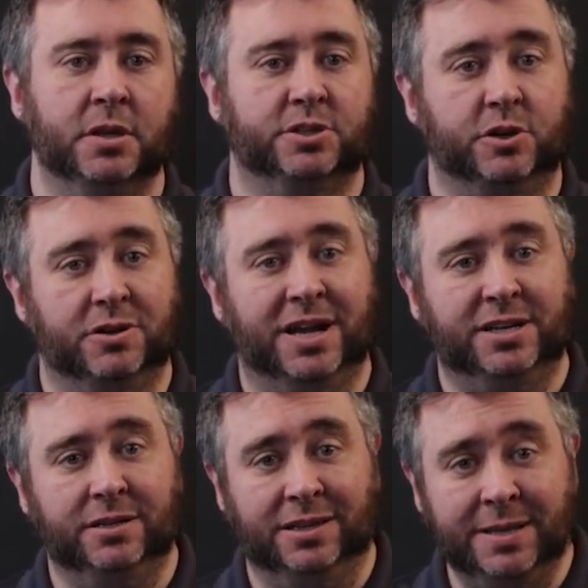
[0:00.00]
so you're
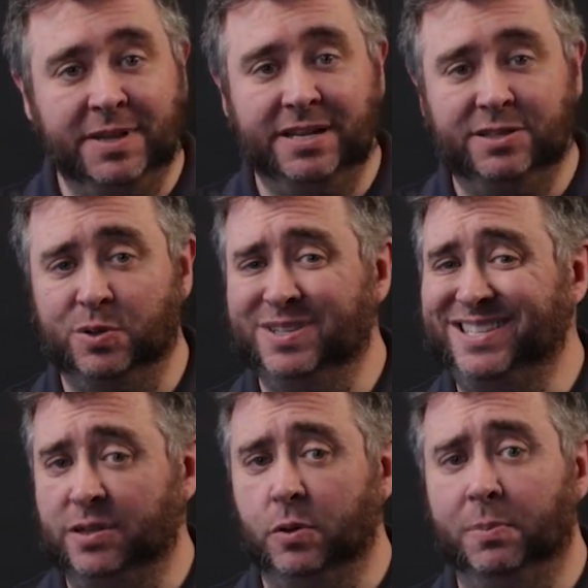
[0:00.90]
not limited to a
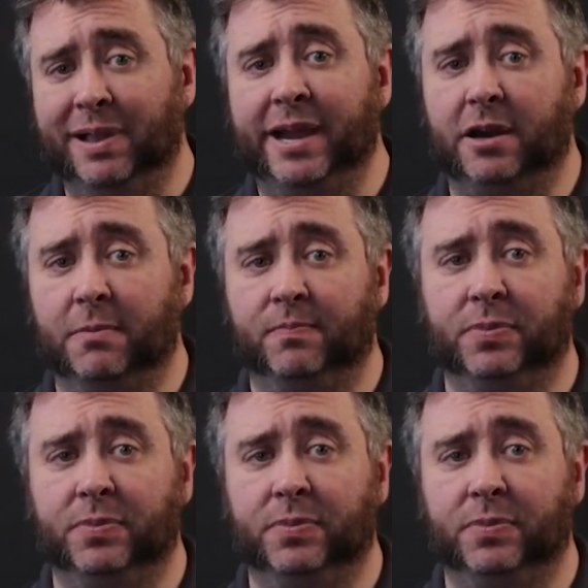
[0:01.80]
single player.